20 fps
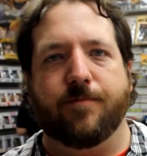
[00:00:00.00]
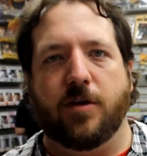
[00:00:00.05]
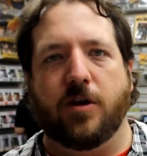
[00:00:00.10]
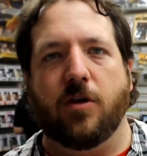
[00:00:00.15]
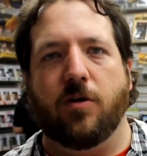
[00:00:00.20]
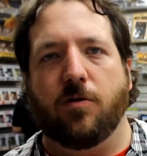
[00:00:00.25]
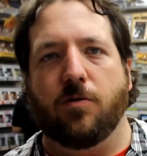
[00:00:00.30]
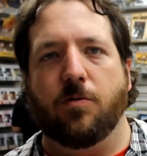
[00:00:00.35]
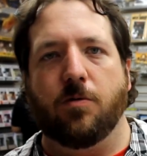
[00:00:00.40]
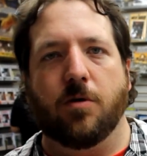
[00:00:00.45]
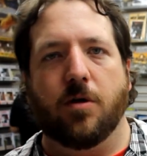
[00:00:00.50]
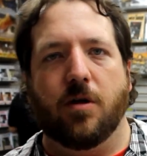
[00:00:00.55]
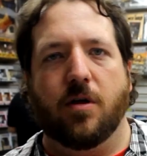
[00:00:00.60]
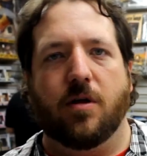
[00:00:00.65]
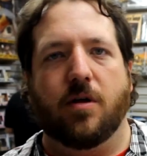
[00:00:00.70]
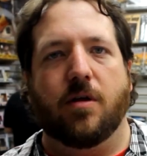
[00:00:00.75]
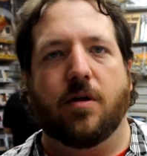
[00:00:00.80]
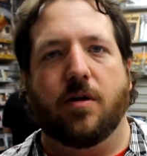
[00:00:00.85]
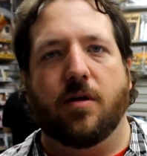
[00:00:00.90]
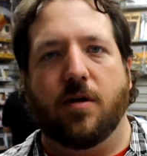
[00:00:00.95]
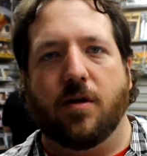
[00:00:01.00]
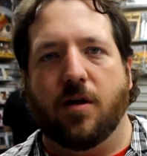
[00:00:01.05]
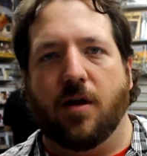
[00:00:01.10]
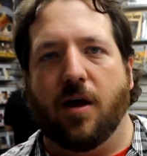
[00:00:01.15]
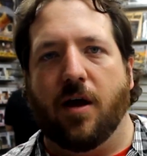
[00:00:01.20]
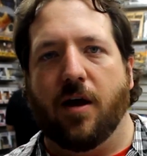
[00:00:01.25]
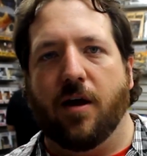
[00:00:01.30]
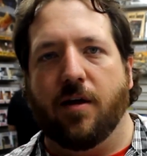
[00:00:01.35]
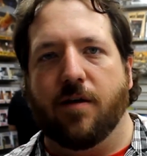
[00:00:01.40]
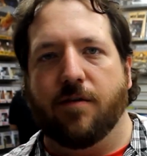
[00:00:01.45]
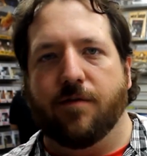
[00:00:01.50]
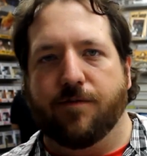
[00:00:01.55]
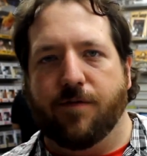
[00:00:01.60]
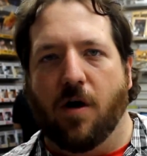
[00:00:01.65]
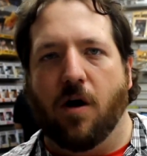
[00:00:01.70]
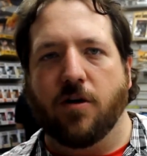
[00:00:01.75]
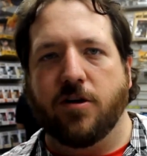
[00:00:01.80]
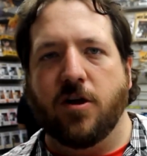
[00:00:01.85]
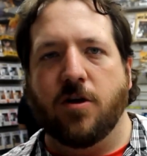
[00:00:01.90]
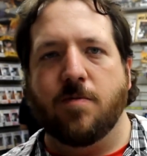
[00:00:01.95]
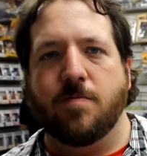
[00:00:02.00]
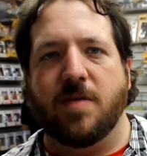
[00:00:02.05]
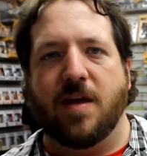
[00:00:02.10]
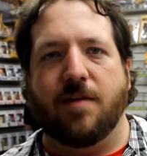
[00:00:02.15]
new volume,